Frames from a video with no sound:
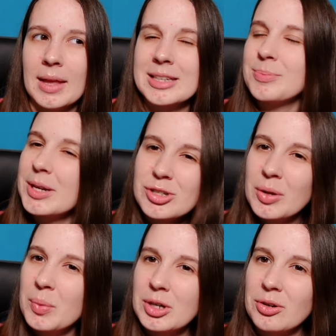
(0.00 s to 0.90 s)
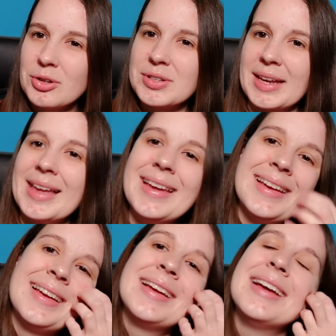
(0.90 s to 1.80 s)
especially when you're losing?
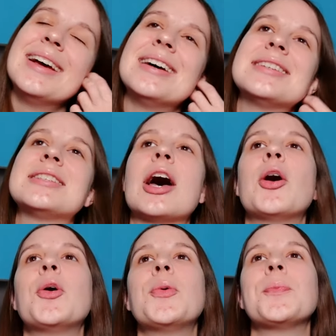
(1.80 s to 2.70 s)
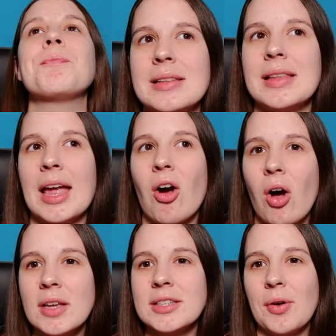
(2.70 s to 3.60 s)
So they
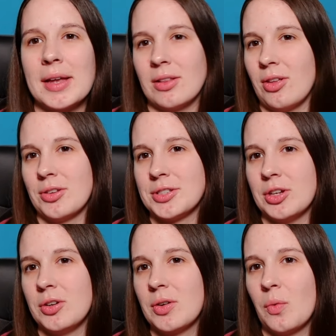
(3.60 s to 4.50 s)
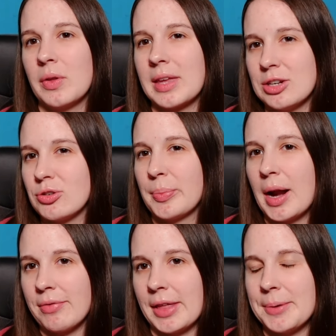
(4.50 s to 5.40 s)
also had a lawsuit with Kendra
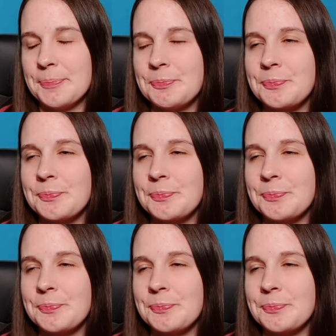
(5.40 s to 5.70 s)
Bravely.